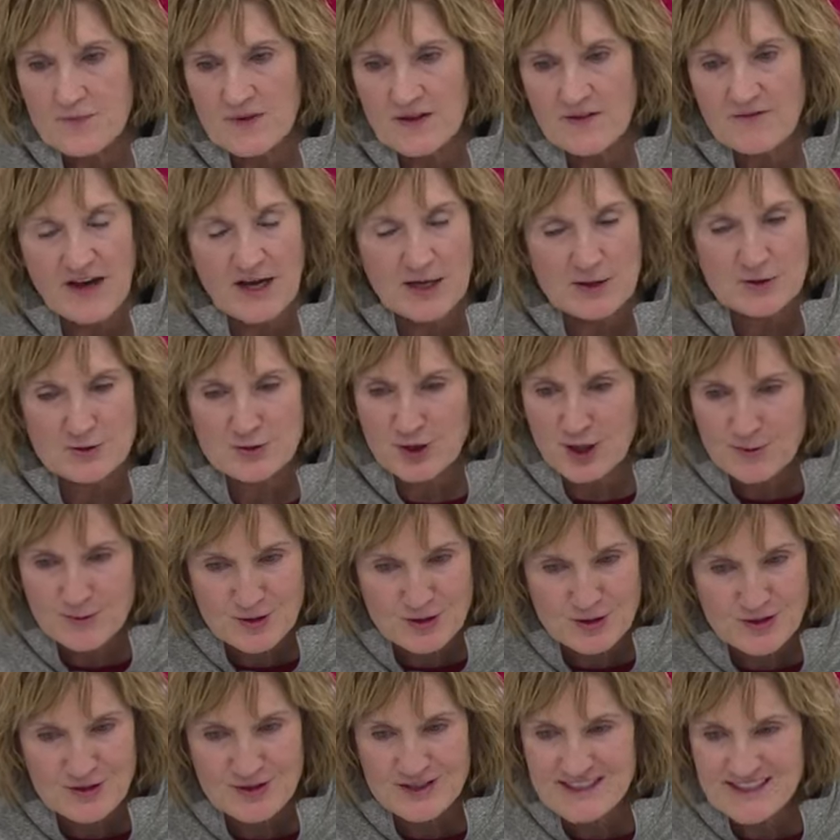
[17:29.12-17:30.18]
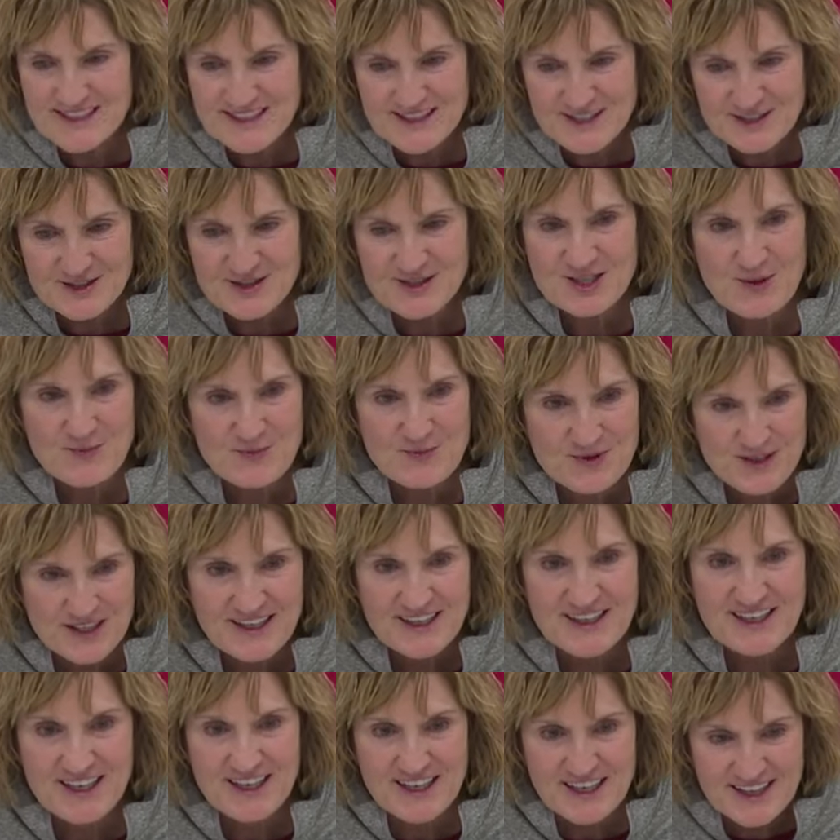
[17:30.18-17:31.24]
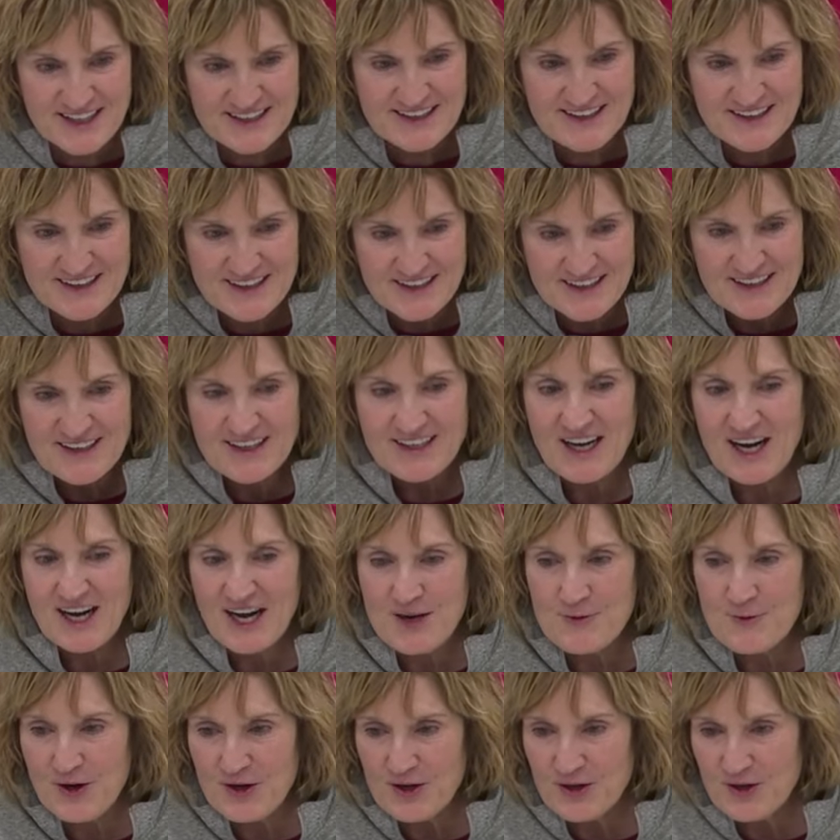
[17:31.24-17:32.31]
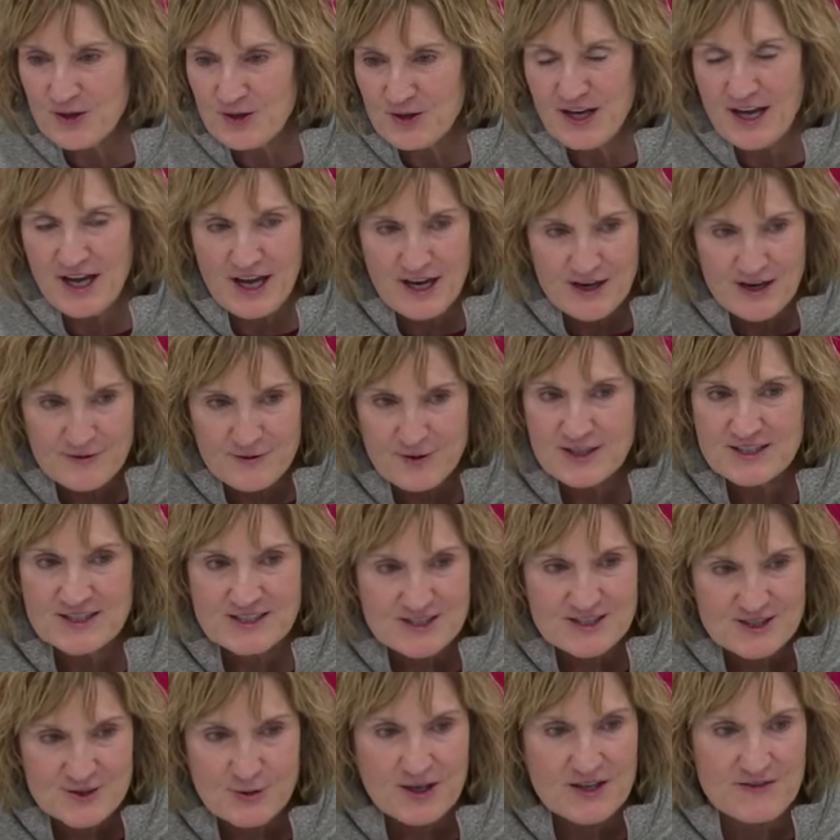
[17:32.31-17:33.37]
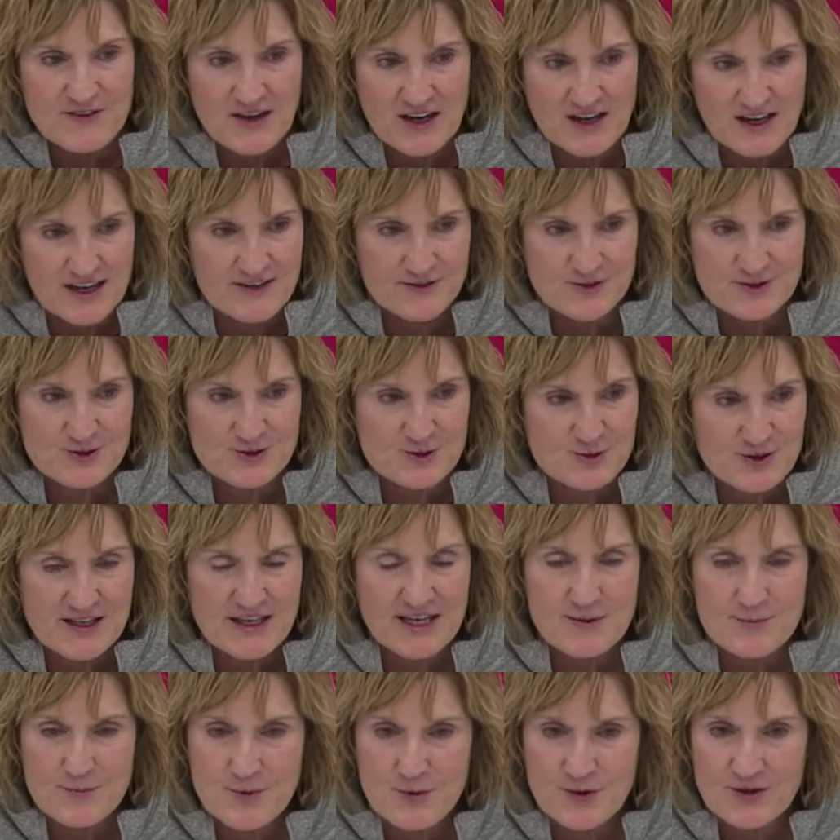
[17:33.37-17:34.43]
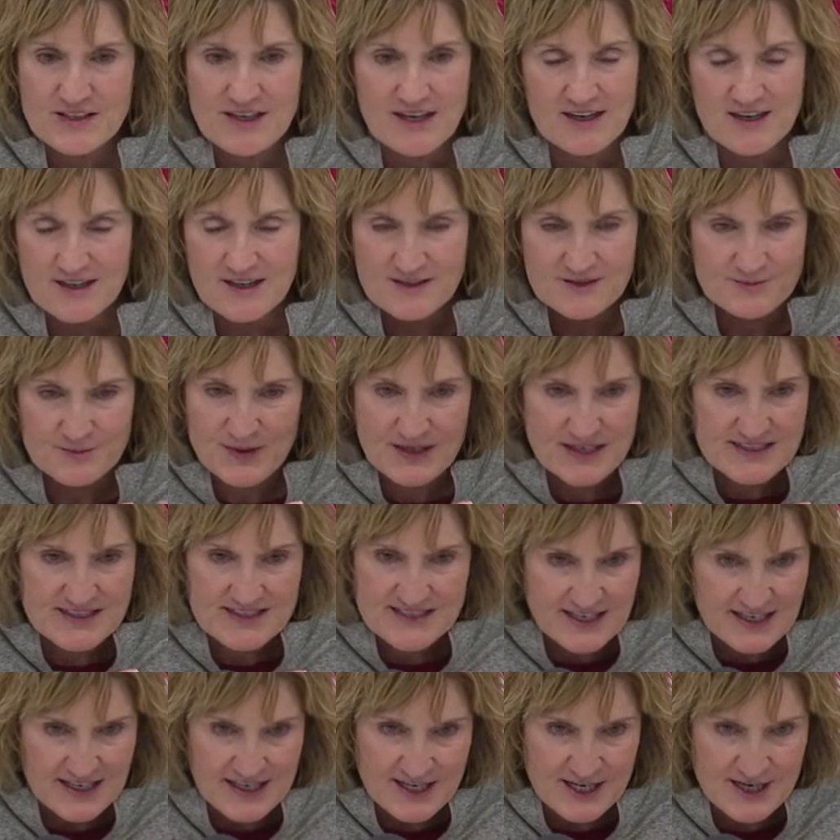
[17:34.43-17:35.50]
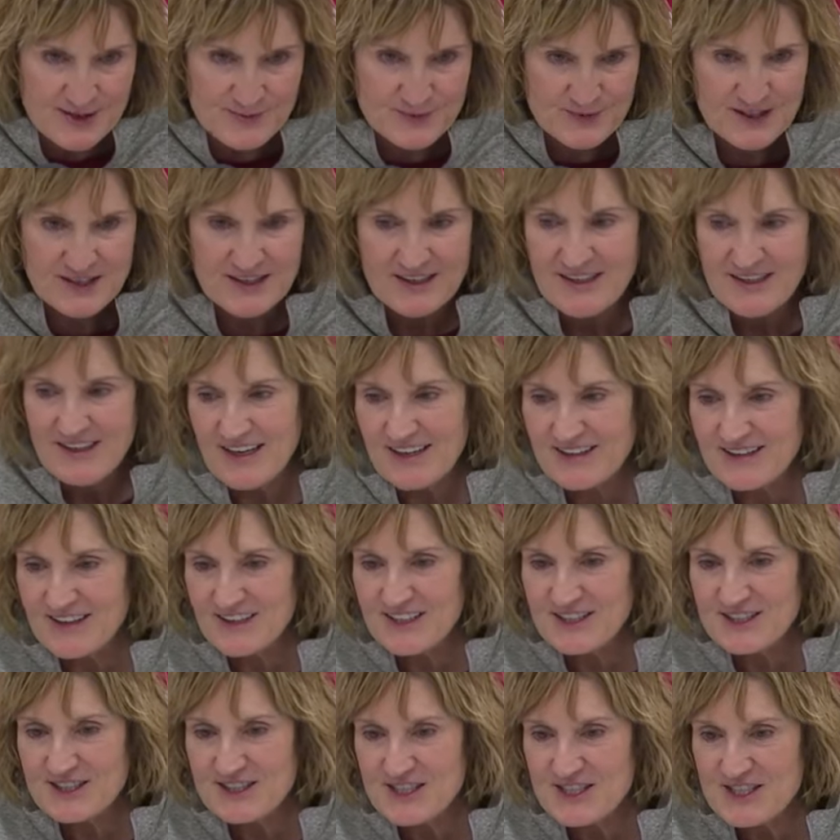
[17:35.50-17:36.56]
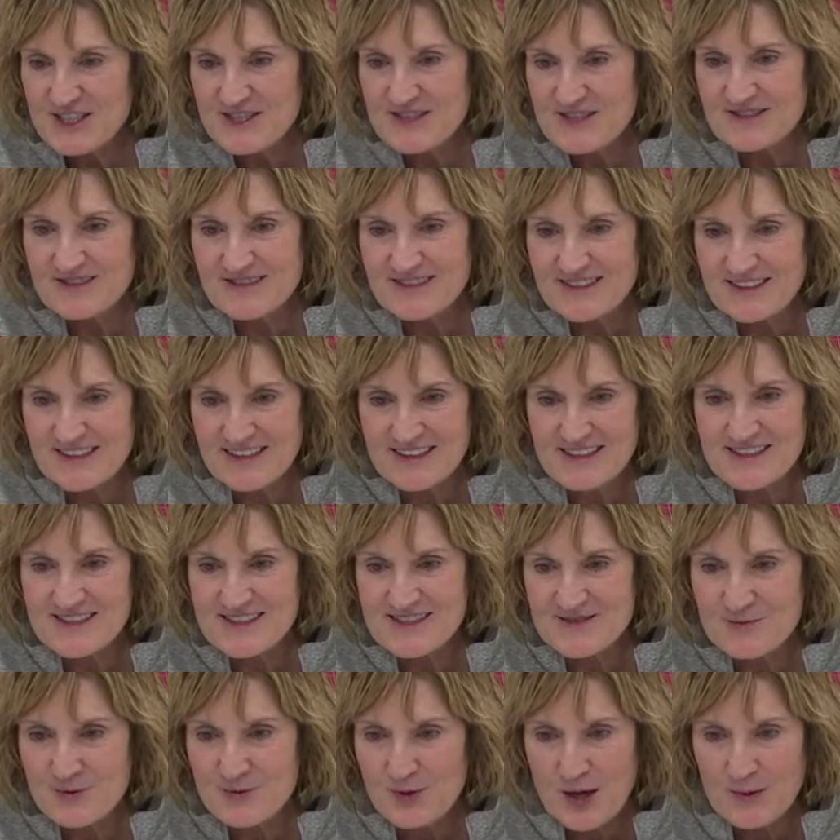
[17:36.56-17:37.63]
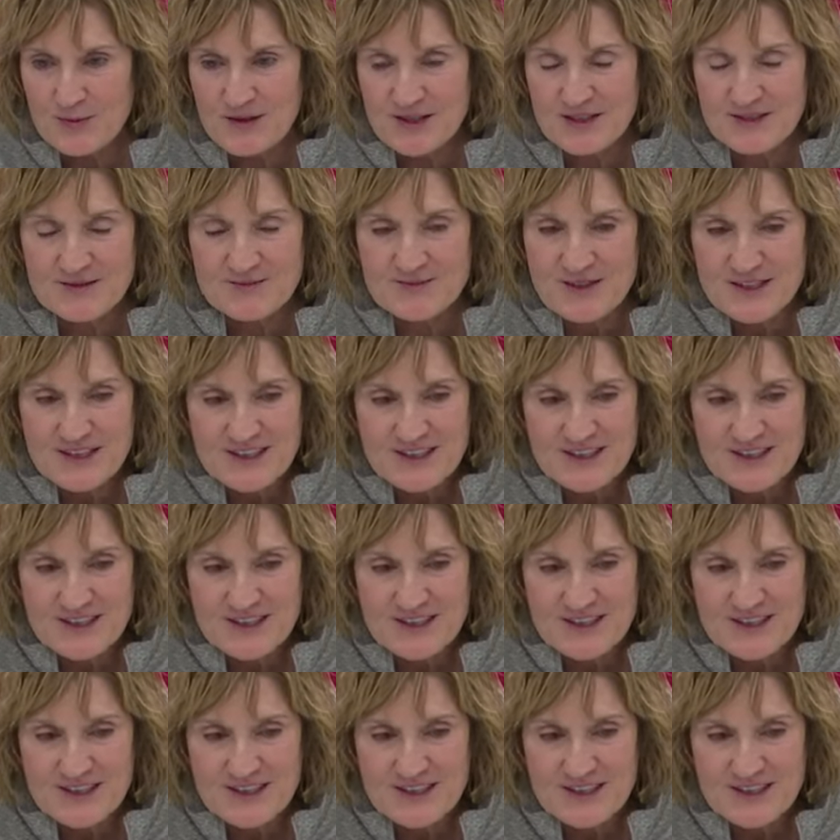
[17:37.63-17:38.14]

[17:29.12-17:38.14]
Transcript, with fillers: foul trouble is still something. Again, I want her to average 25 or 28 point, uh, minutes a game I think she's she's probably